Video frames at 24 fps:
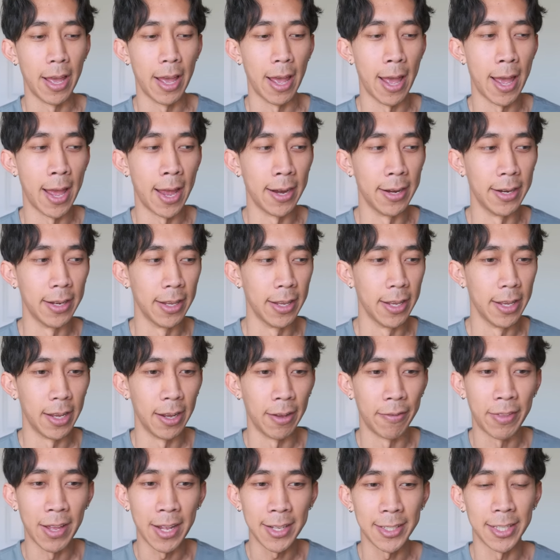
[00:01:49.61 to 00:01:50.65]
And
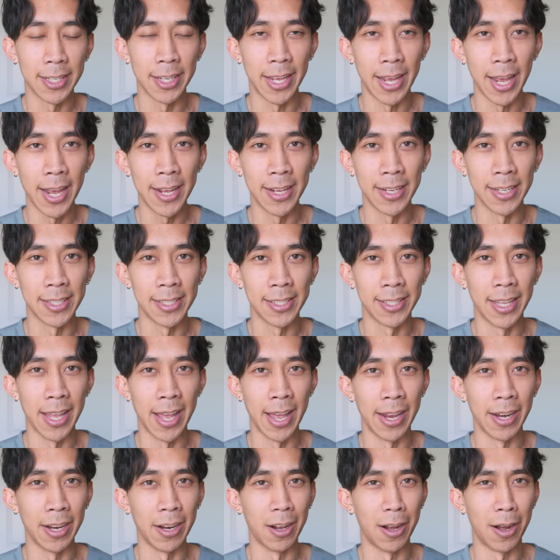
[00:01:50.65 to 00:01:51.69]
if that's the case,
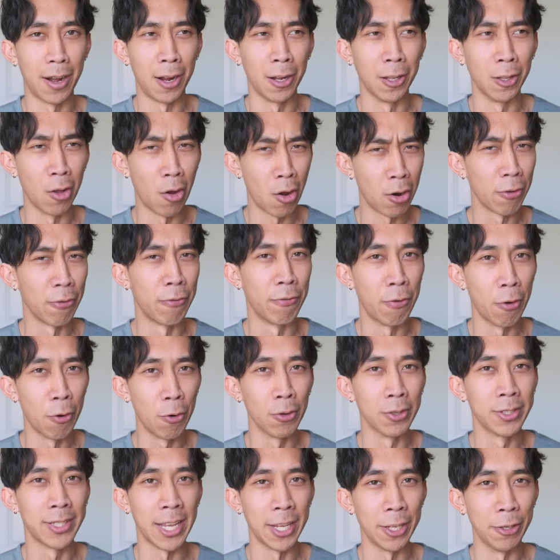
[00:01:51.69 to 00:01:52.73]
then a lot of
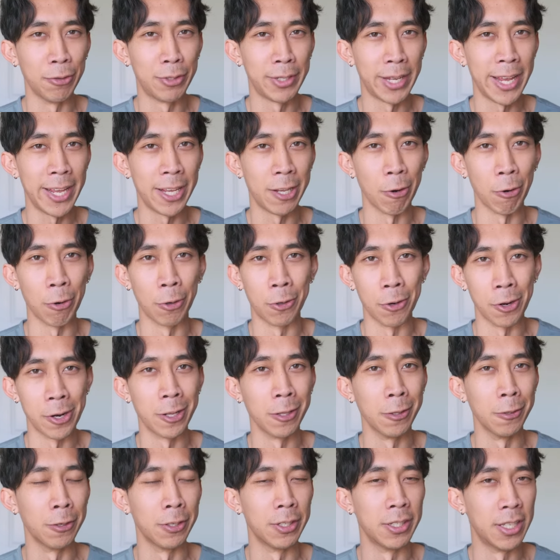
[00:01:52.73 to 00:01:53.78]
photos that you take are gonna
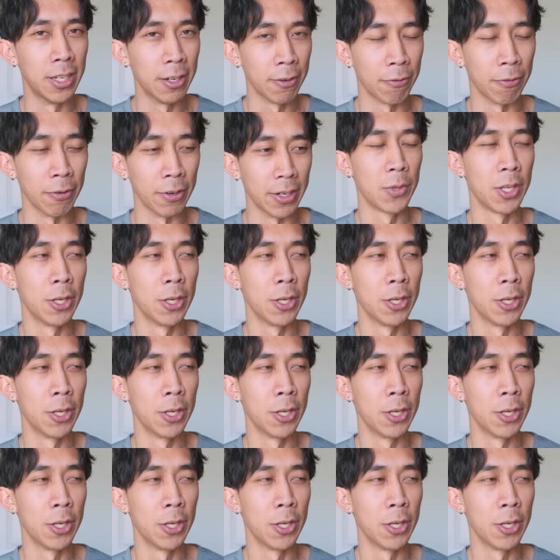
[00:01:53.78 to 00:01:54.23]
look different.